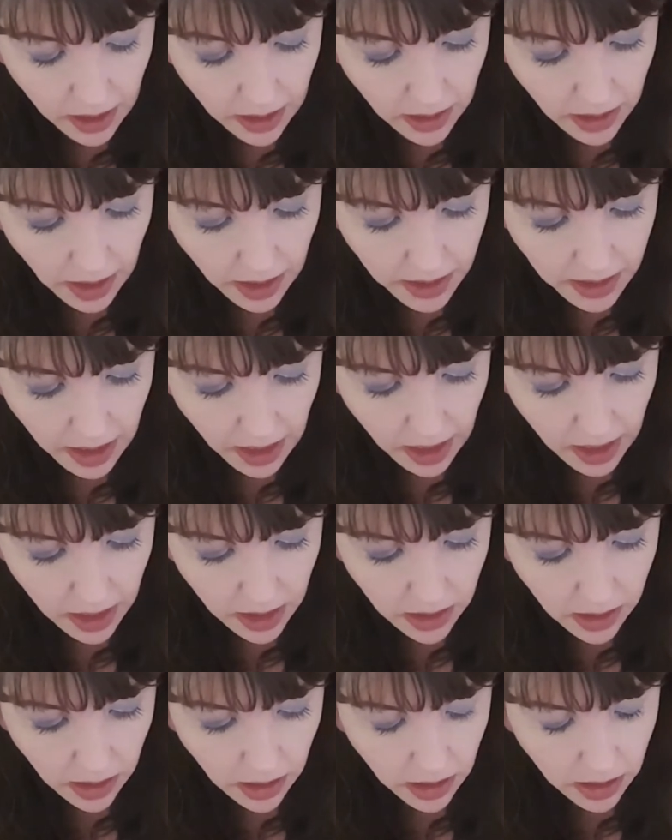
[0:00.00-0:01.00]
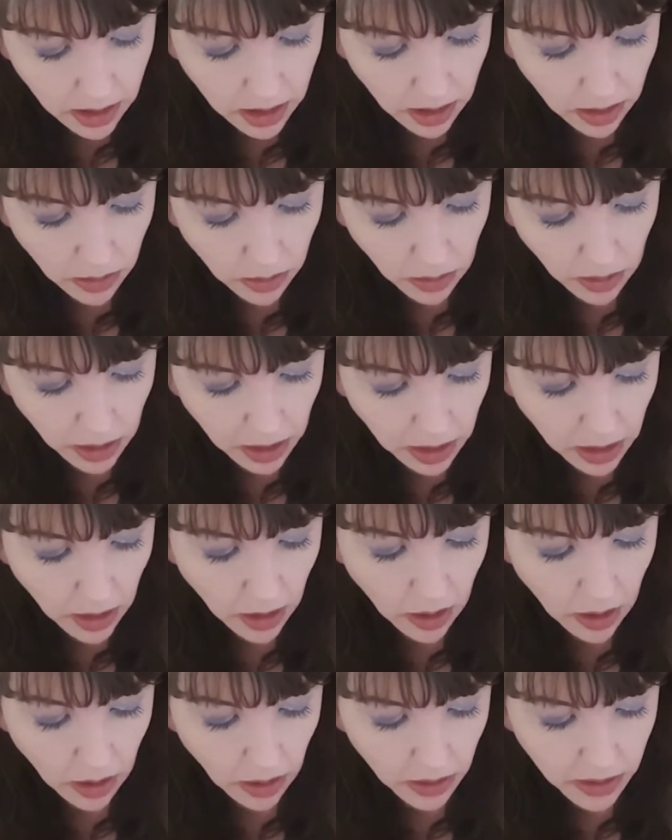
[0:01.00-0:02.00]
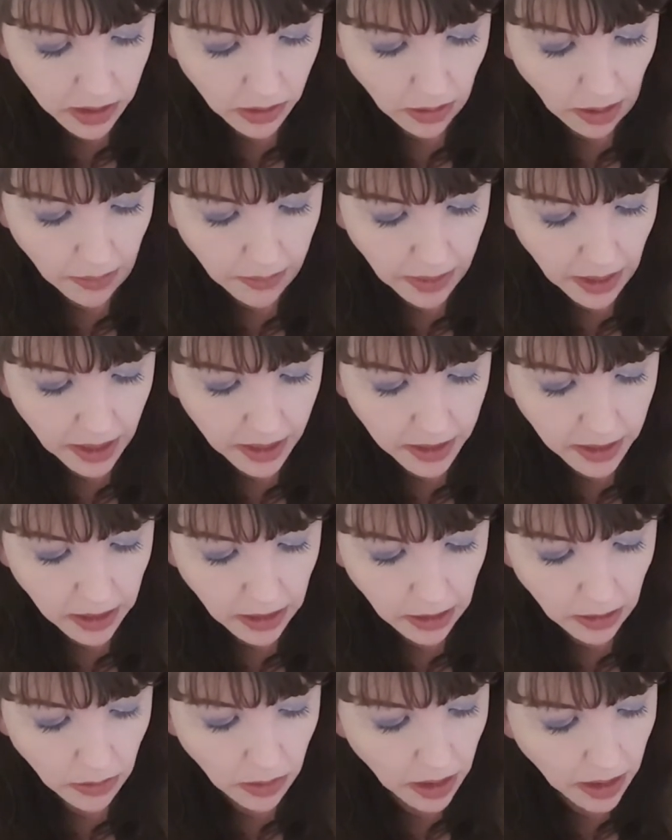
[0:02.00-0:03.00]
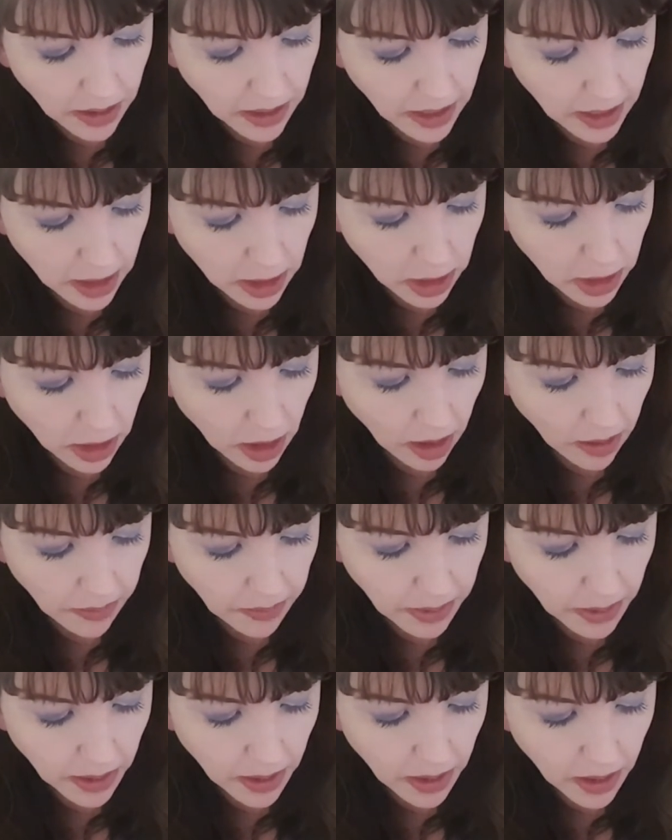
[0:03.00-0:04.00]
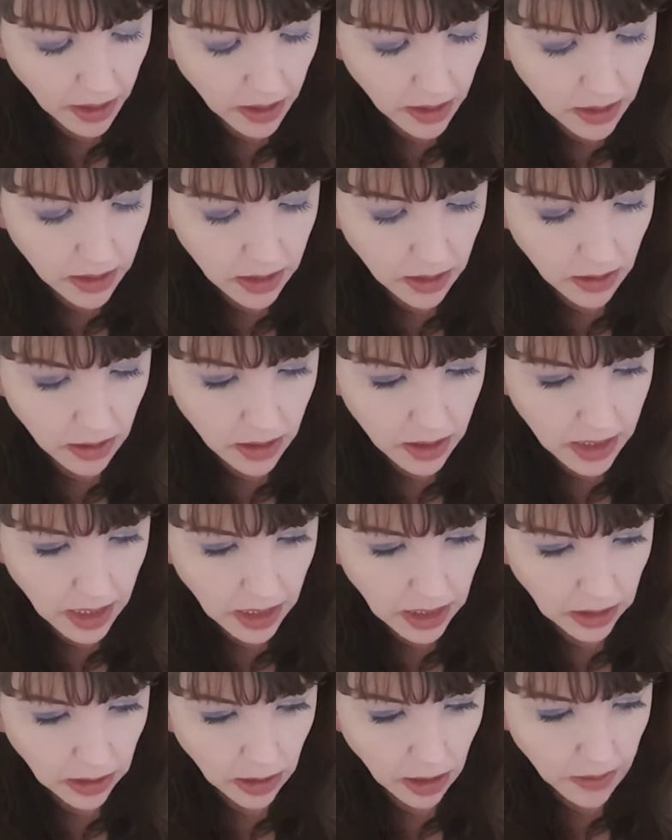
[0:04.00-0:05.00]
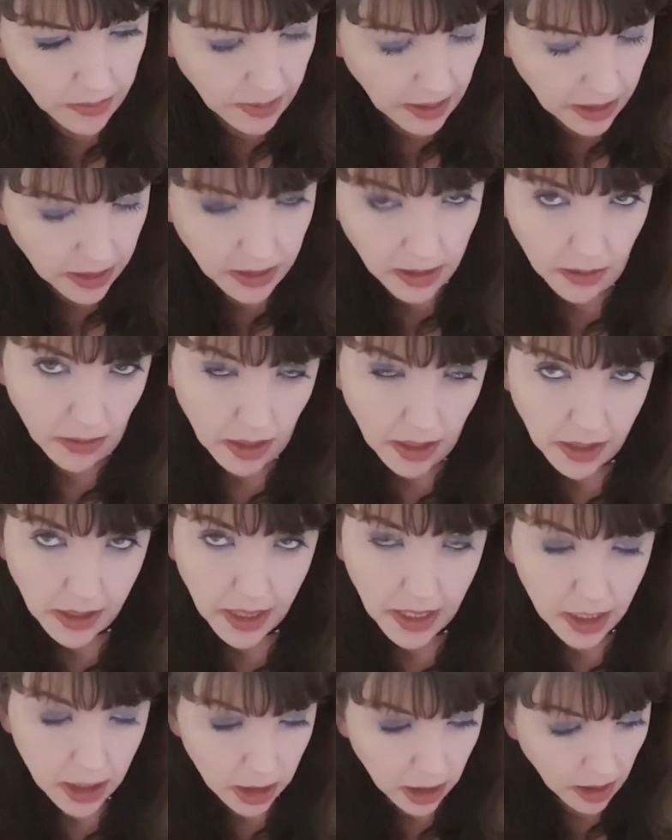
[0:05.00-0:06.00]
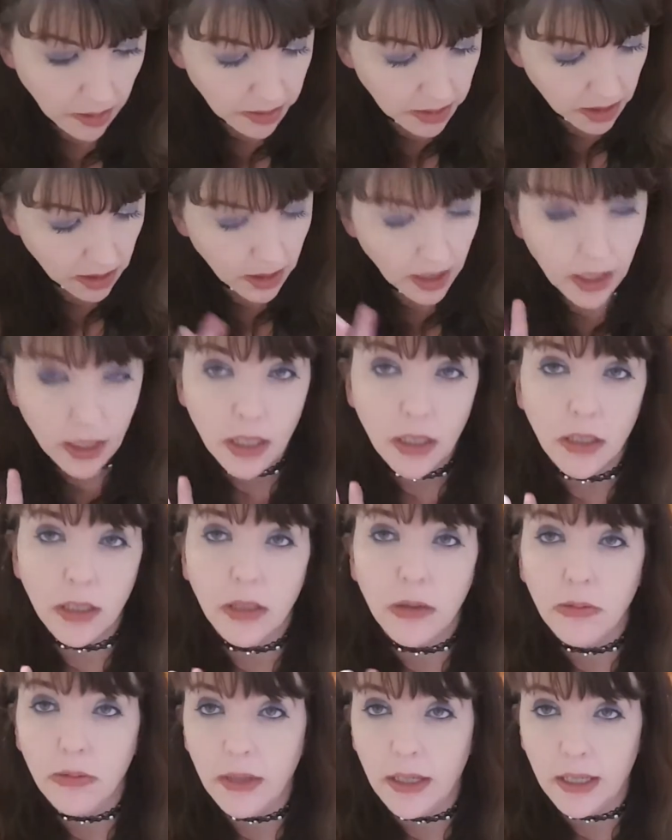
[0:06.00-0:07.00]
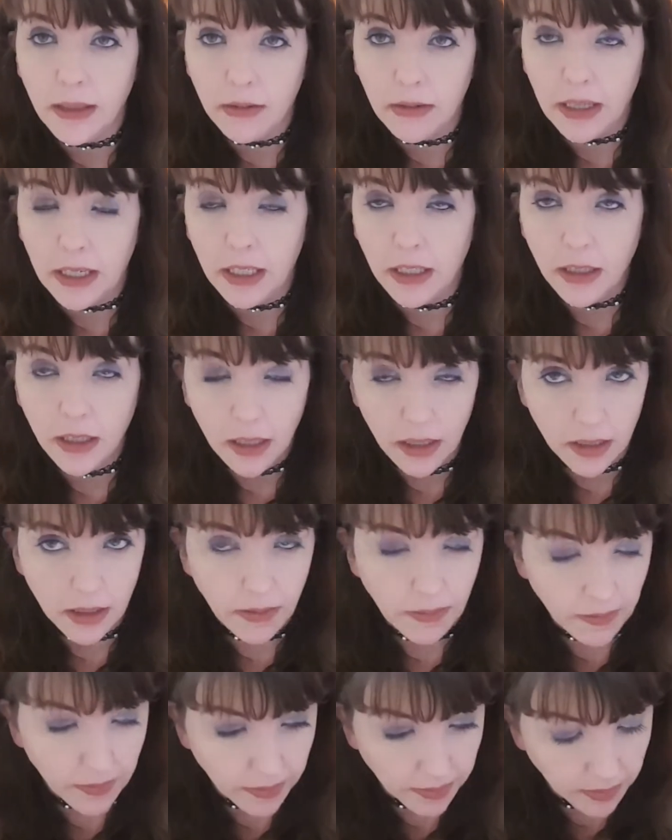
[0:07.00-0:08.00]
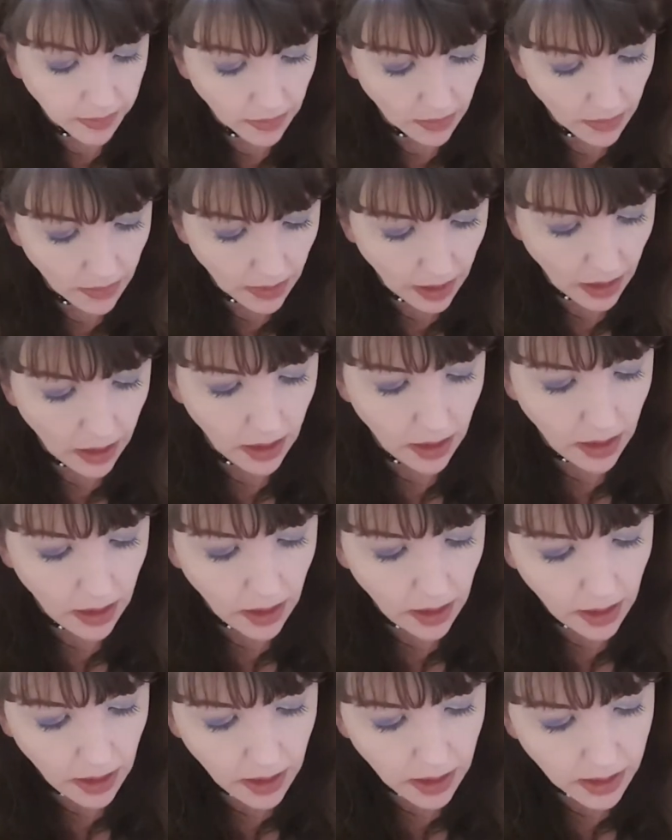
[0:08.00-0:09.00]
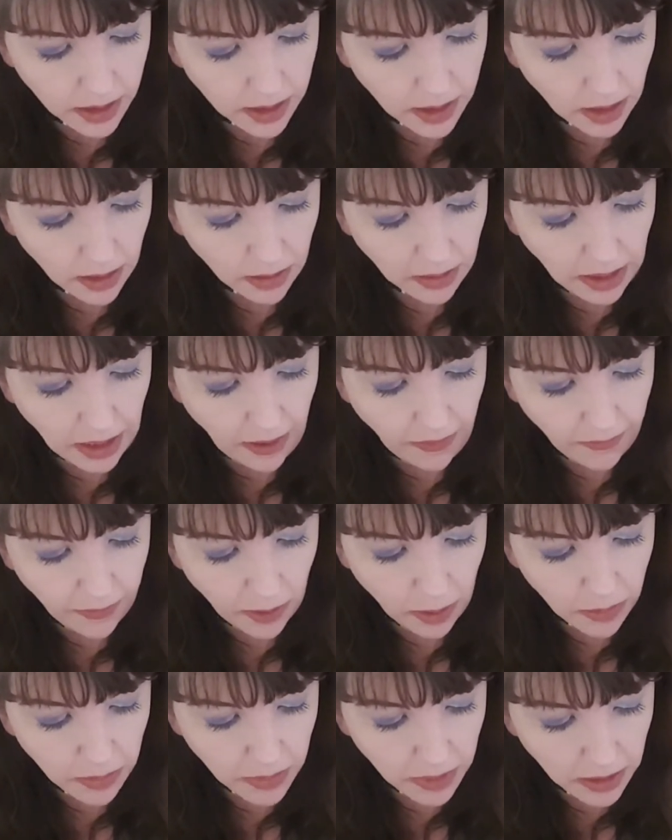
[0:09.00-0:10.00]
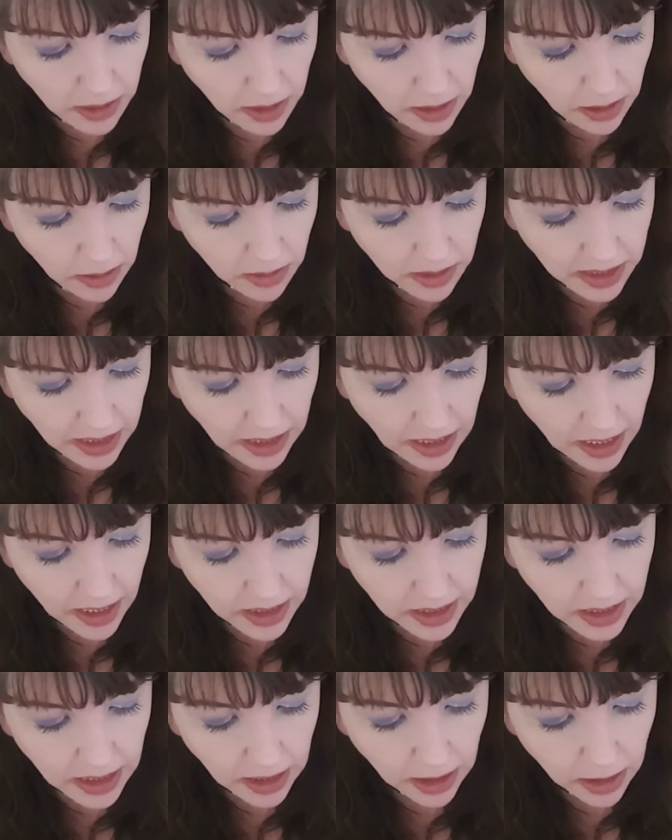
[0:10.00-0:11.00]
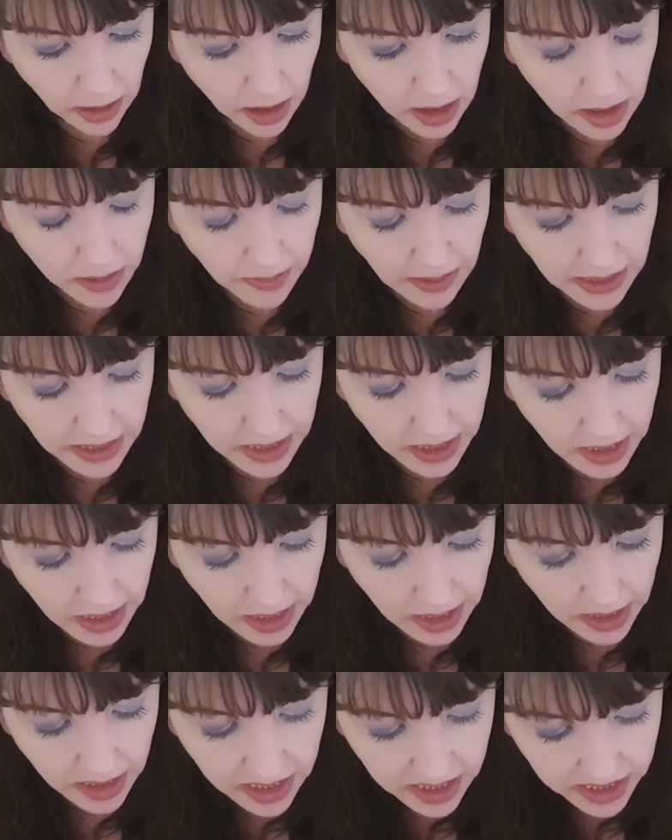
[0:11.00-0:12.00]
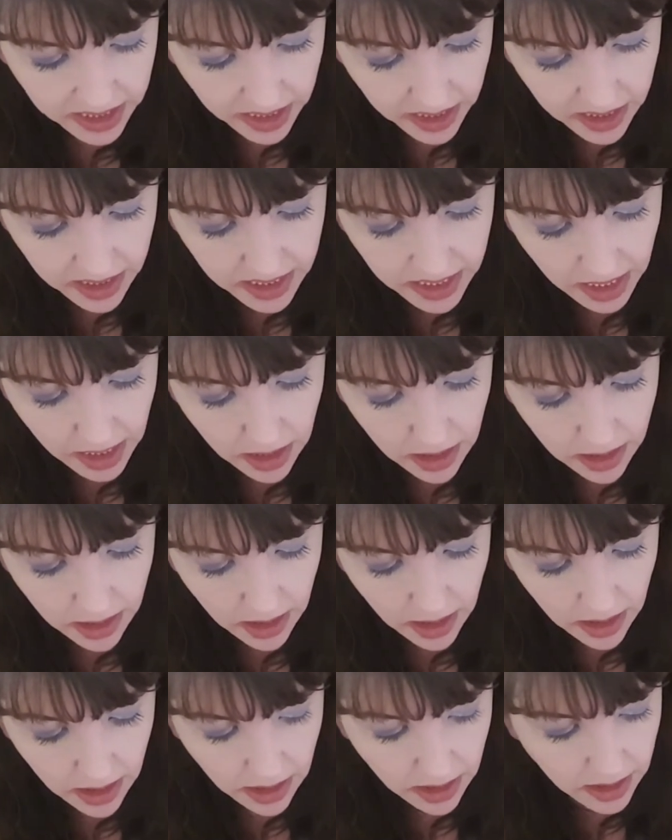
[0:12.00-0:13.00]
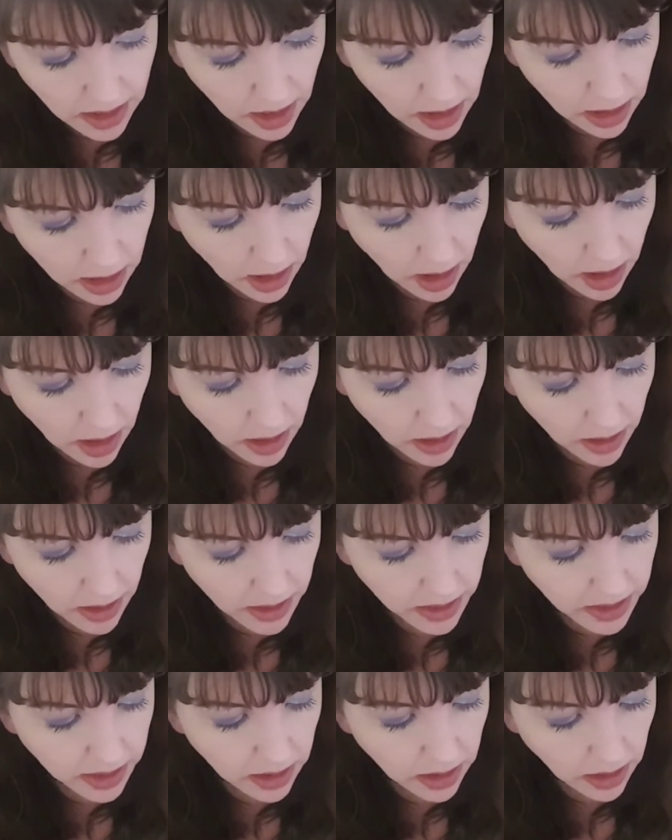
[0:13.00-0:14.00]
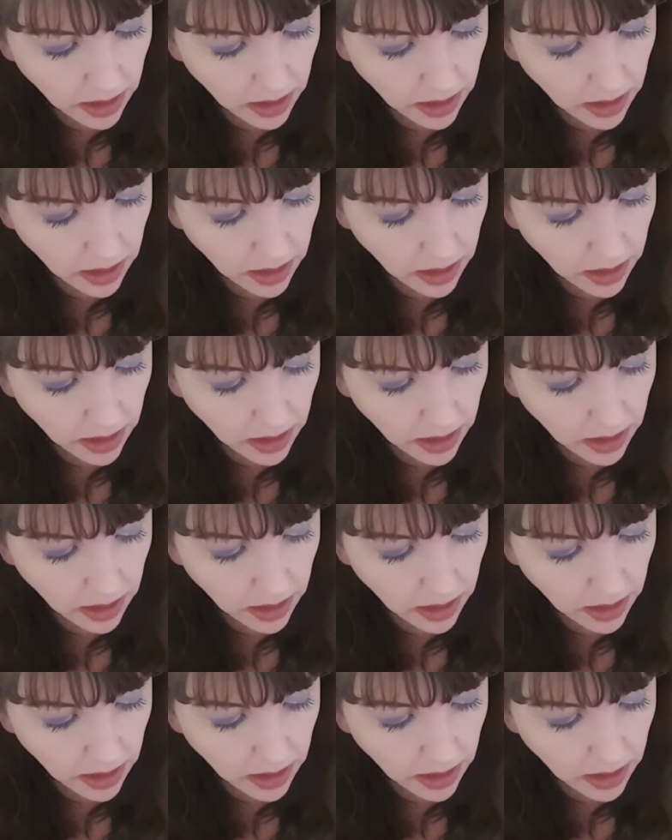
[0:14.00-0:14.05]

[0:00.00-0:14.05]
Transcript: and head to our brand new online shop. So it looks like they've got a brand new online shop, so that looks really, really good. So yeah, from new CID cosmetics, scented essential oils